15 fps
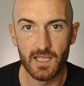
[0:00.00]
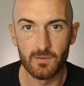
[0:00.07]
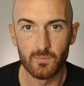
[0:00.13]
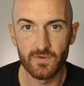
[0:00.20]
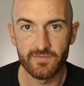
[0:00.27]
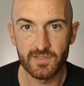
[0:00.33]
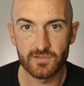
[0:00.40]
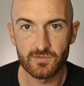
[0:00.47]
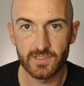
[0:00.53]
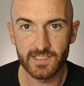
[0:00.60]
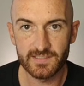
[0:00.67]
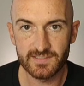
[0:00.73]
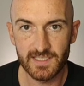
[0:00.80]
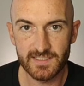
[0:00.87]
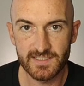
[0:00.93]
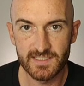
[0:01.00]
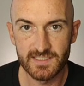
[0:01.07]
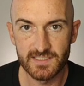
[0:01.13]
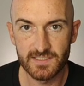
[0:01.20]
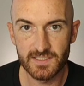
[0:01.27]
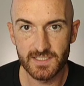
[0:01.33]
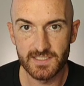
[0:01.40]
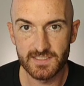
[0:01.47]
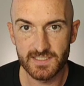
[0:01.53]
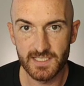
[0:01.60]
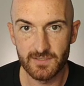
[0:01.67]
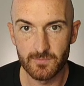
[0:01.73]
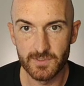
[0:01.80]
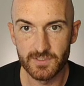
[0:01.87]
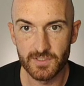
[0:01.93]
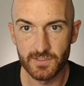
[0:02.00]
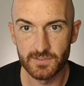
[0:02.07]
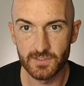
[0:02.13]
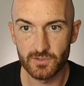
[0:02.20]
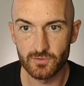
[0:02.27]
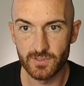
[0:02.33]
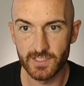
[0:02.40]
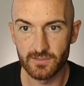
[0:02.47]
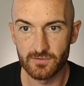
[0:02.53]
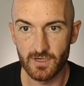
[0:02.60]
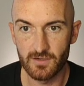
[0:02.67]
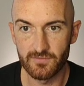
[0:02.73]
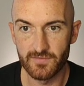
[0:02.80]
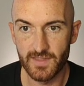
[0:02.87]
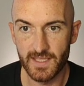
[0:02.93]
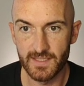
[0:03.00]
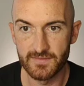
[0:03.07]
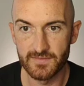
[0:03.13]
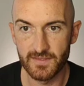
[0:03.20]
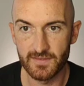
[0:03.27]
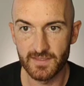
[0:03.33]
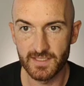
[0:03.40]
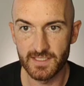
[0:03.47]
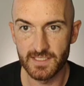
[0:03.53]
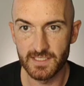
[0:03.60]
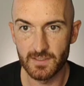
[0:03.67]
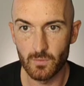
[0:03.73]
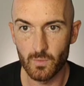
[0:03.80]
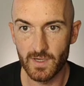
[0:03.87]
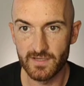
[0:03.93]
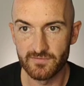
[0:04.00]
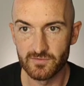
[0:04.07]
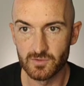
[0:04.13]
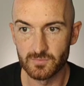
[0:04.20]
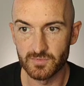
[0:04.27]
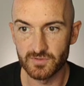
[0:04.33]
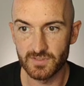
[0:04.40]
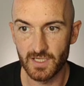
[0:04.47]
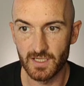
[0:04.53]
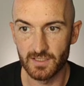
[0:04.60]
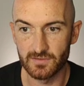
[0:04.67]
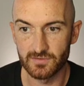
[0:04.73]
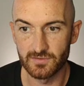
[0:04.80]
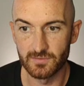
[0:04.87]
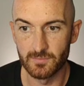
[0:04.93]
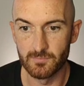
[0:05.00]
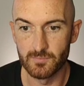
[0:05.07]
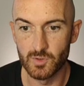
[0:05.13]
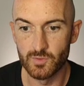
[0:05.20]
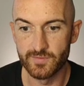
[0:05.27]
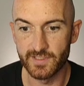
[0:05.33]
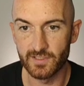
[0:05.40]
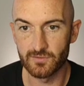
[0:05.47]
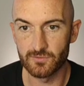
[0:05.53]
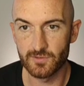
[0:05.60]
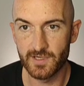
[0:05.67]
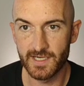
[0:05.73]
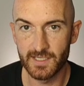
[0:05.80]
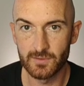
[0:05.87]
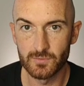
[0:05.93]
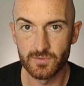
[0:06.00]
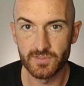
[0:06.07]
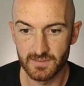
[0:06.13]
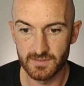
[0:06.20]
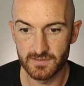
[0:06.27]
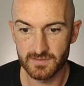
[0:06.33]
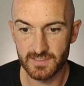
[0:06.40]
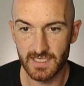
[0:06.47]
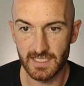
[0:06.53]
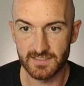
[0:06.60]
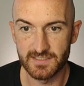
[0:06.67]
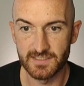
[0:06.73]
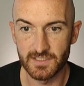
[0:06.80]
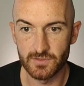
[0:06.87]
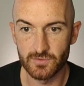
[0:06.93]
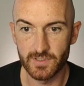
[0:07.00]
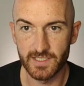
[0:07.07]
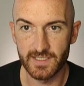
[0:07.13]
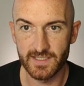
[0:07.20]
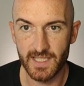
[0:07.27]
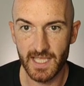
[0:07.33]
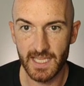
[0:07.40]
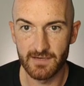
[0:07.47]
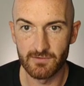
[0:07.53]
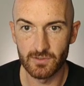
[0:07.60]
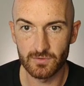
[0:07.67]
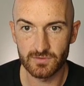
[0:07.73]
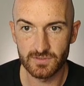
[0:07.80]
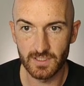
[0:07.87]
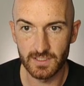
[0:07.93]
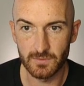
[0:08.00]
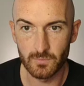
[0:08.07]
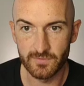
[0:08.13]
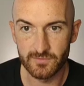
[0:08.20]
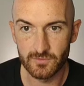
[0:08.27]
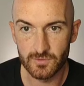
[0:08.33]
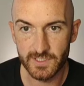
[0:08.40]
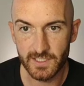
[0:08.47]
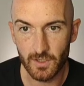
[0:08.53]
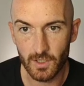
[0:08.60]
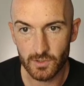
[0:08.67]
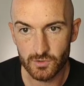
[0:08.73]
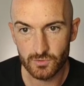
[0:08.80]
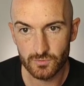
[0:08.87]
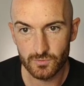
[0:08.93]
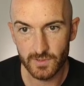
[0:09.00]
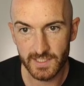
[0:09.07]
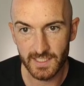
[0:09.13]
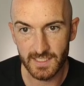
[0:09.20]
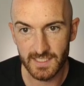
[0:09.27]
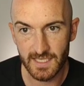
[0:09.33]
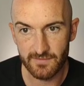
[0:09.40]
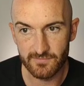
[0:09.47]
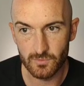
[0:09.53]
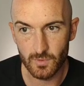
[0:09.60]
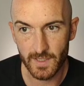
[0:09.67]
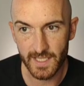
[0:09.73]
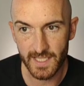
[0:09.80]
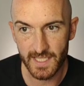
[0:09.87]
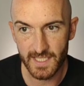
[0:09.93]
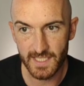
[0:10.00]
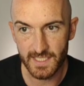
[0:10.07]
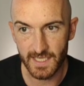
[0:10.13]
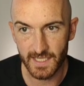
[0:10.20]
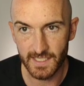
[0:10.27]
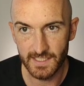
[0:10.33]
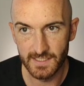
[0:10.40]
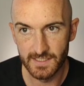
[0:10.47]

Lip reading: With the trigger settings, you can see if we turn the trigger off, then the waveform starts moving around. Selecting the trigger there, it looks like we've already got a trigger level here.